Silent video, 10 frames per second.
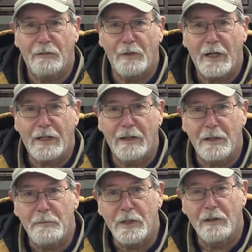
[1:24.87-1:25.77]
a wreck on
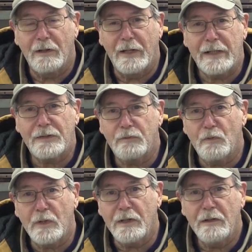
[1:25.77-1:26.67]
a mill, and that's
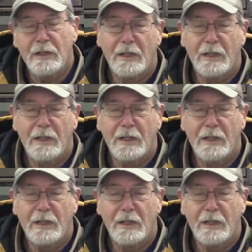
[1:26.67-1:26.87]
one,